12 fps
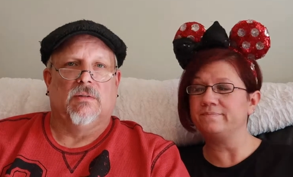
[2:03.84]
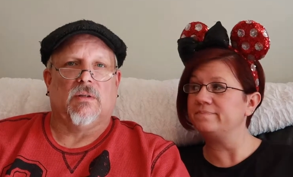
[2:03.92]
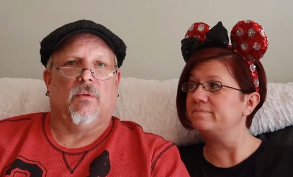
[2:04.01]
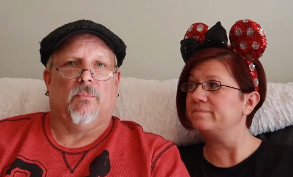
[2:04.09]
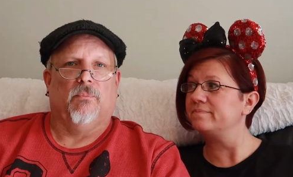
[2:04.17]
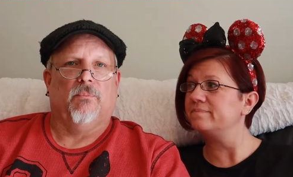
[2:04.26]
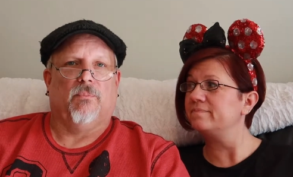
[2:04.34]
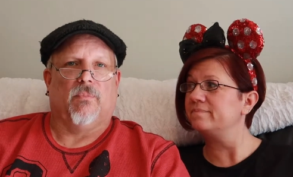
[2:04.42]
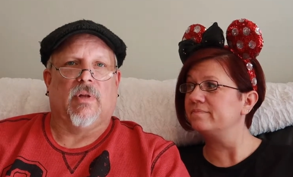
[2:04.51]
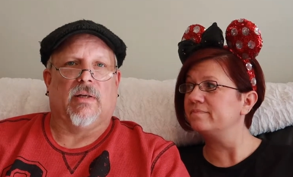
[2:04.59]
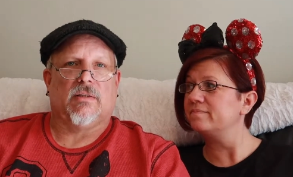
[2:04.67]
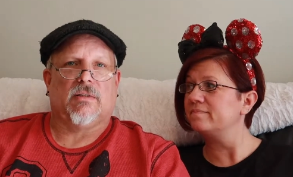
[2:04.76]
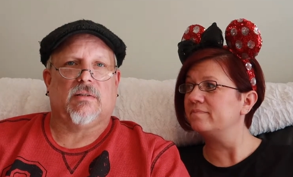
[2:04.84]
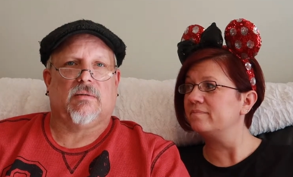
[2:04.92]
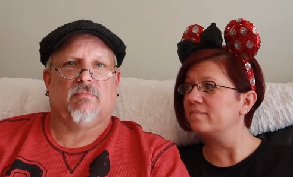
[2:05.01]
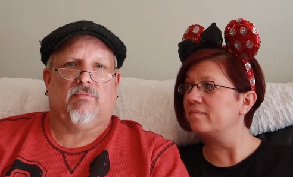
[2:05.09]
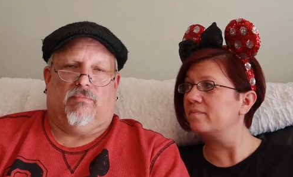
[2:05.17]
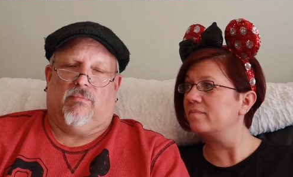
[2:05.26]
Speaker 1: So that's
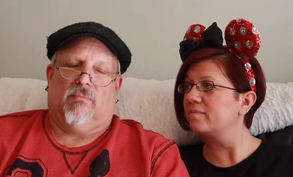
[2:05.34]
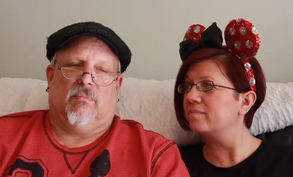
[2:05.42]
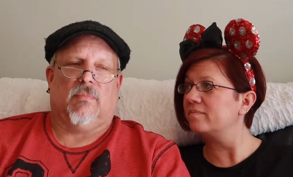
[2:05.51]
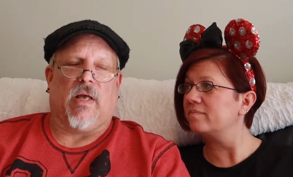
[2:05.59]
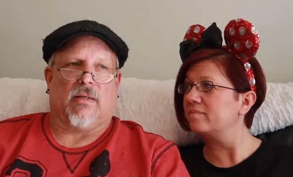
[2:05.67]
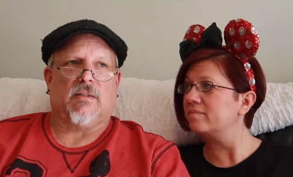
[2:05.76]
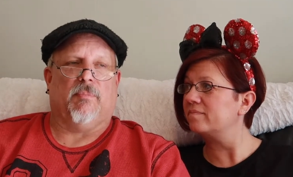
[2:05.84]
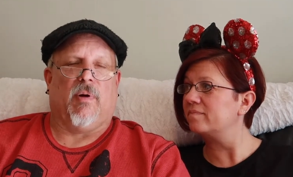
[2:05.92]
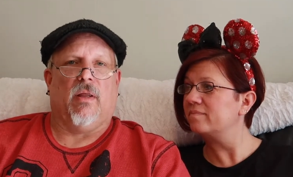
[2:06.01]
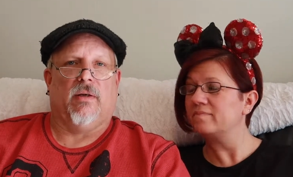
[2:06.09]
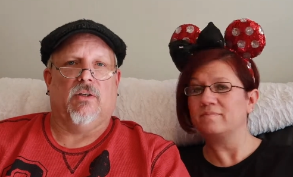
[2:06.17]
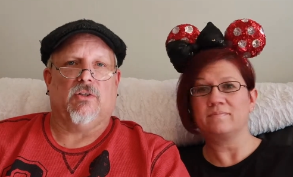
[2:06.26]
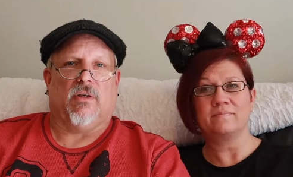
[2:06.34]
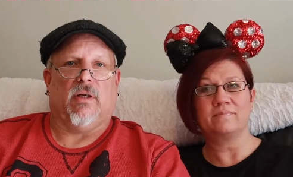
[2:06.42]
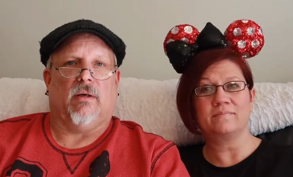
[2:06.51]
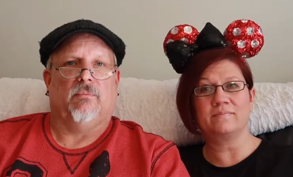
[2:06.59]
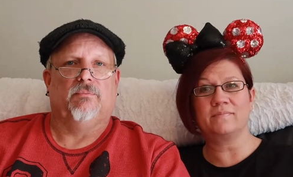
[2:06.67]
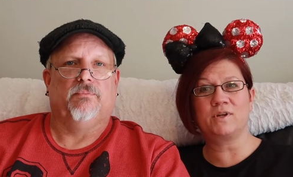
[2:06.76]
that's the Polynesian
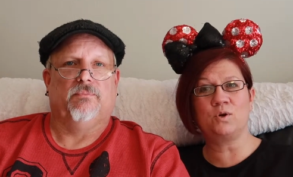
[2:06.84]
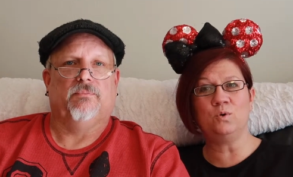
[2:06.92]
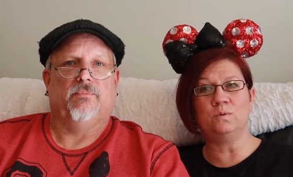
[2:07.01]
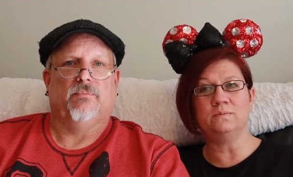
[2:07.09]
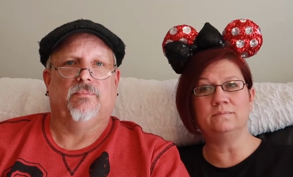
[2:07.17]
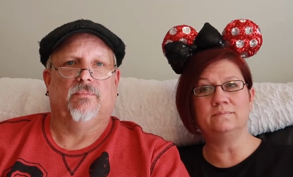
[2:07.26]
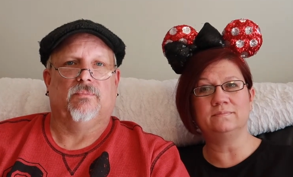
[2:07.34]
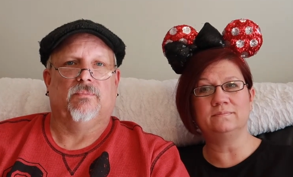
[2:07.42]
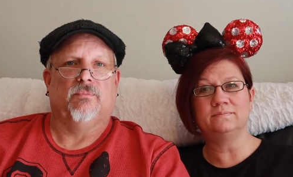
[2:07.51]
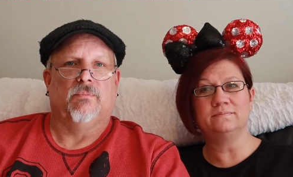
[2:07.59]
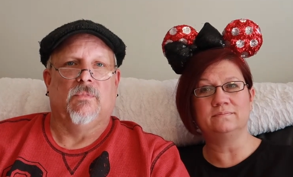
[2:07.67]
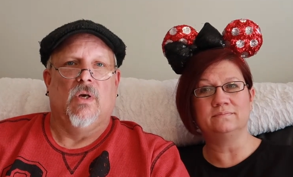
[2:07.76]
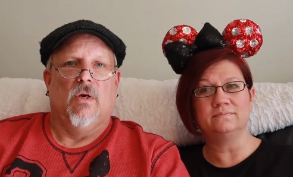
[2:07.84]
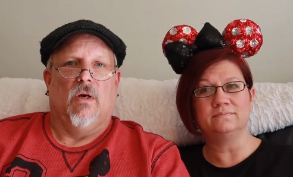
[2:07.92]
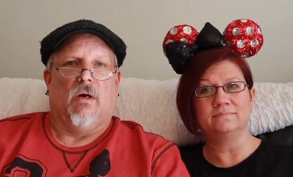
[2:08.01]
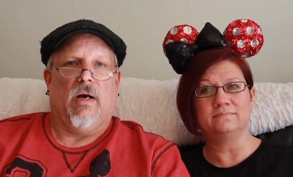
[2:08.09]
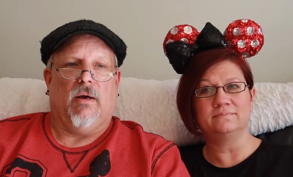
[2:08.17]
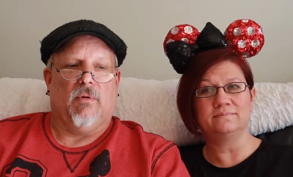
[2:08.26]
now. Cool.
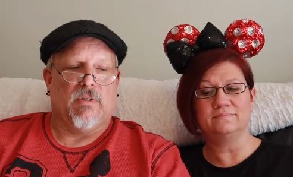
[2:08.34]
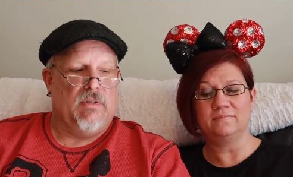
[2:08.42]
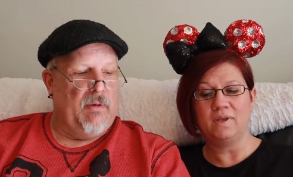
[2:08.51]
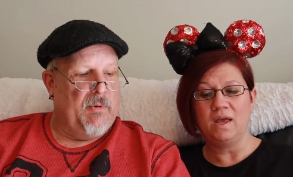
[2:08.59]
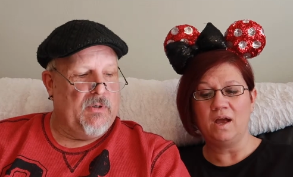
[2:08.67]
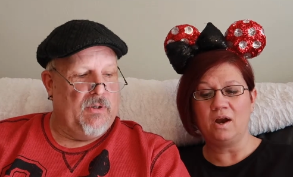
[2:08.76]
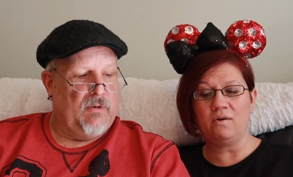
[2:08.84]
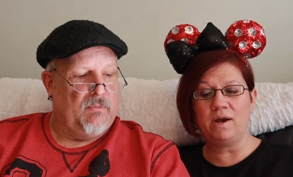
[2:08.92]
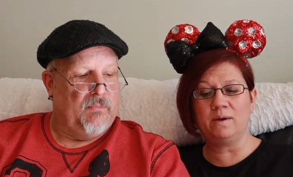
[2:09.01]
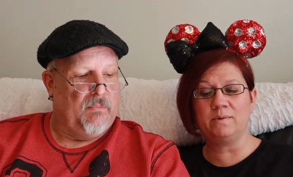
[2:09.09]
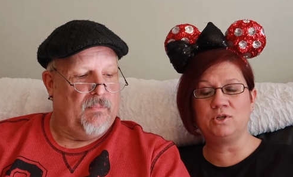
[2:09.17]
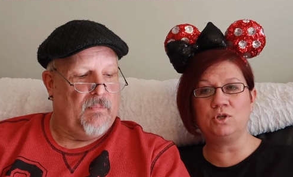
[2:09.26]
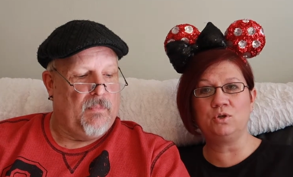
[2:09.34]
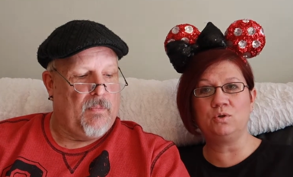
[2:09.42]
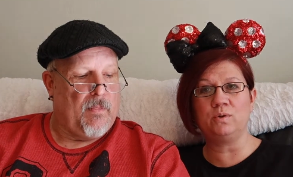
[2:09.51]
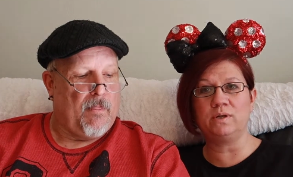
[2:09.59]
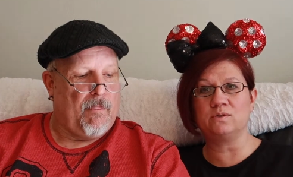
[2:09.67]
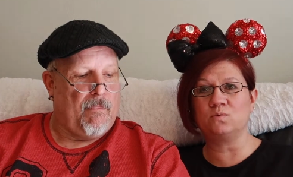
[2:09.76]
All right, what's number two? All right,
Speaker 2: number
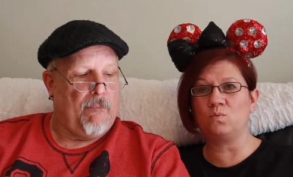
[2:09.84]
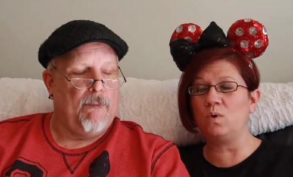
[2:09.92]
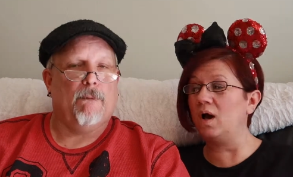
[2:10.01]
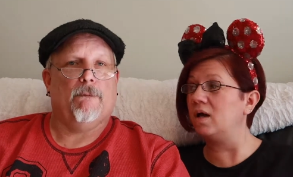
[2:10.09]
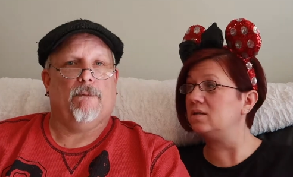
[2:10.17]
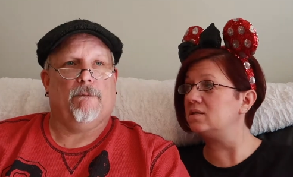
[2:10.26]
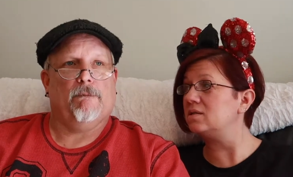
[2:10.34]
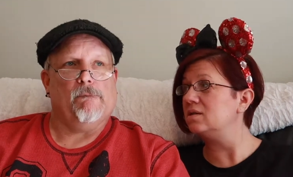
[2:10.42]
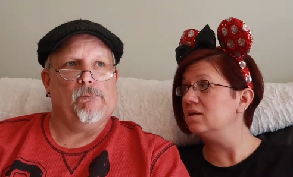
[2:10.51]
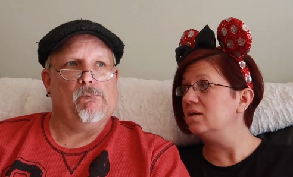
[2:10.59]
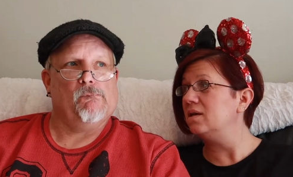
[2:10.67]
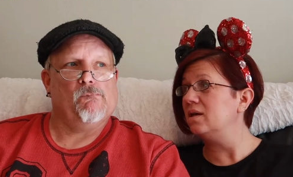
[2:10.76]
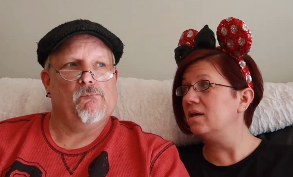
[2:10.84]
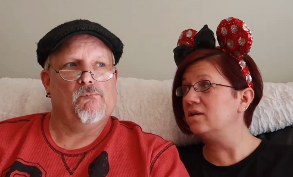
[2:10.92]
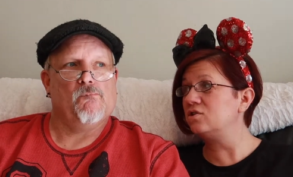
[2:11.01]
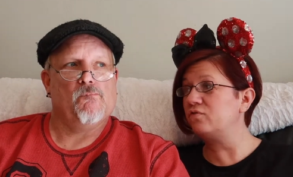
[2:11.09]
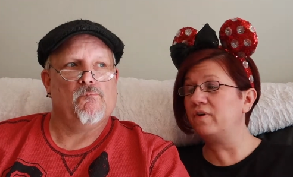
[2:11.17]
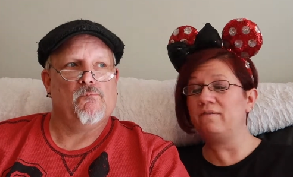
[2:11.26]
two is what
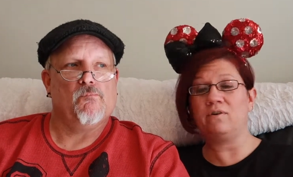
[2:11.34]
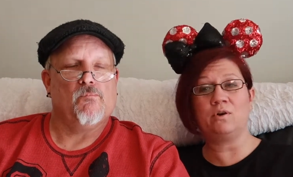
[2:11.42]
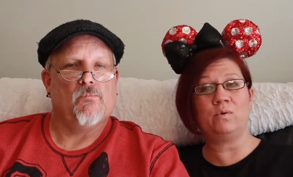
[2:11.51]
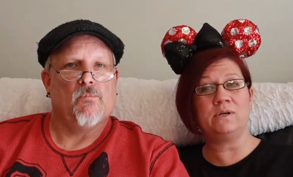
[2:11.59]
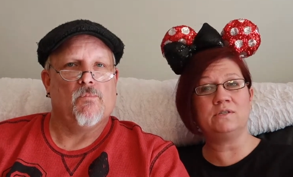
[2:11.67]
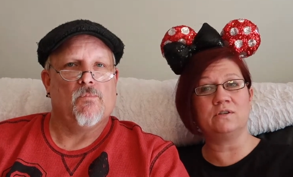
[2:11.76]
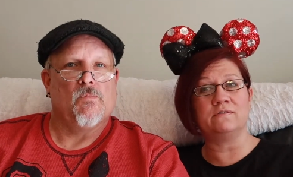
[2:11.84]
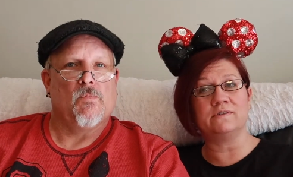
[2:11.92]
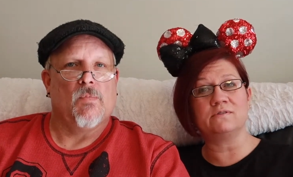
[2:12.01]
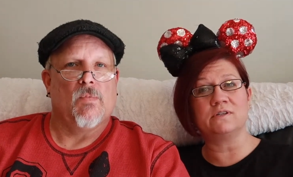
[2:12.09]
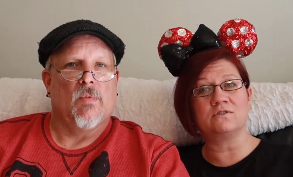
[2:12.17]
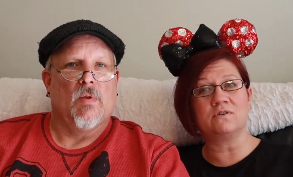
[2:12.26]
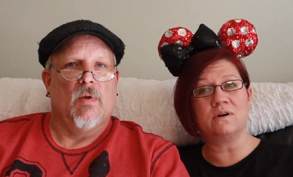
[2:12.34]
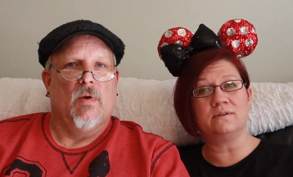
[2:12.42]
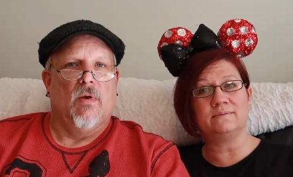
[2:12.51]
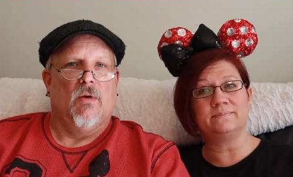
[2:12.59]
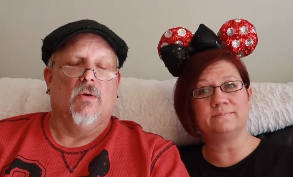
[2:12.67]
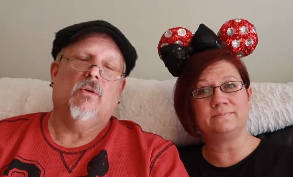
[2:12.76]
is your favorite quick service restaurant?
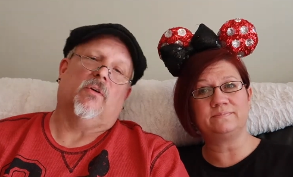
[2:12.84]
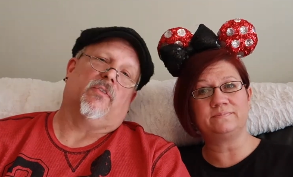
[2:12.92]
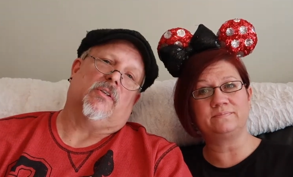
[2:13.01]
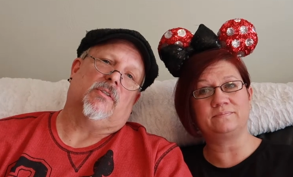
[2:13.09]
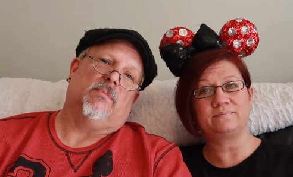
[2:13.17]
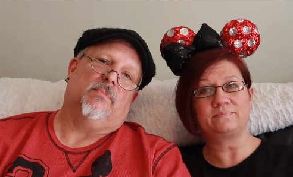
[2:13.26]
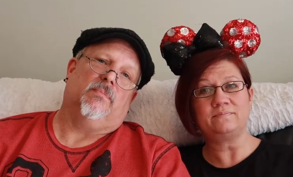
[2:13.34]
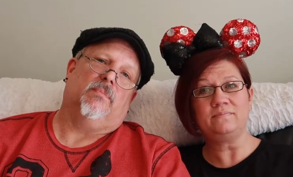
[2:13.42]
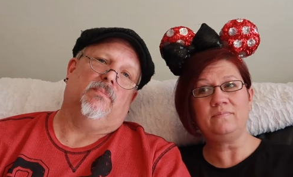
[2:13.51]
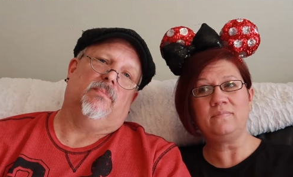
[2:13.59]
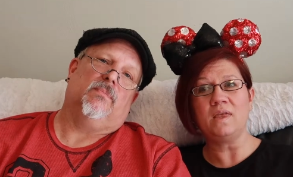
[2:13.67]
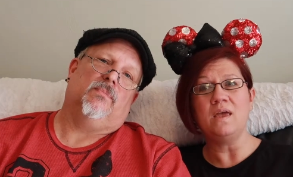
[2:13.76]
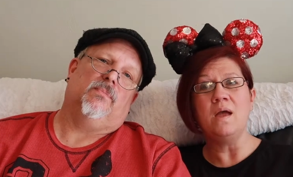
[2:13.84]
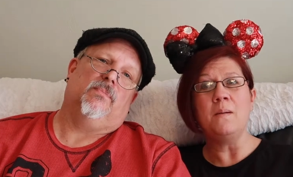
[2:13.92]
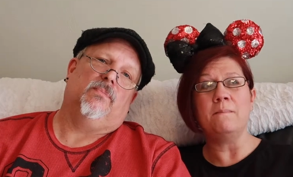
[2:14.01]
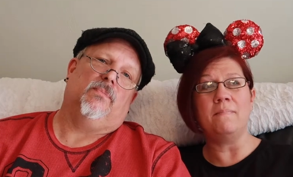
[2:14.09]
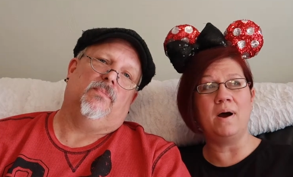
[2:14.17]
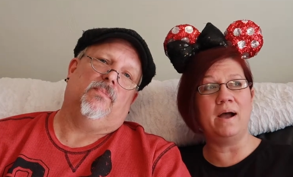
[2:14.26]
You go first.
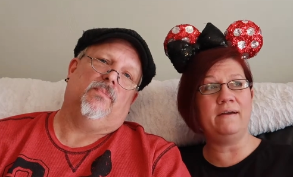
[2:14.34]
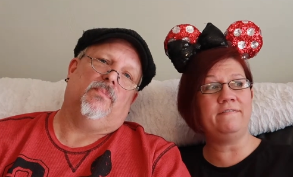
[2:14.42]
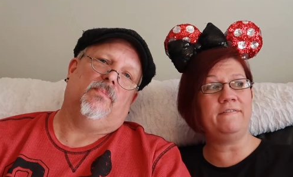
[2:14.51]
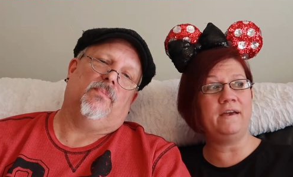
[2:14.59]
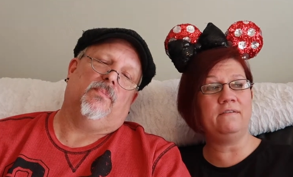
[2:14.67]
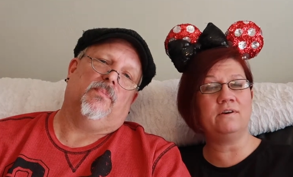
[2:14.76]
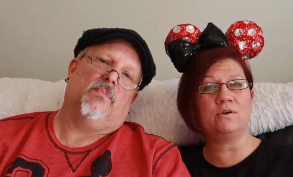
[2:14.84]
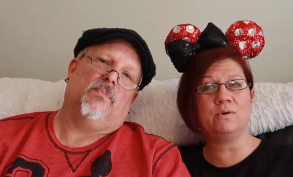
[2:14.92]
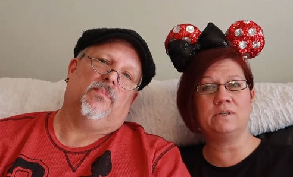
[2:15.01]
My favorite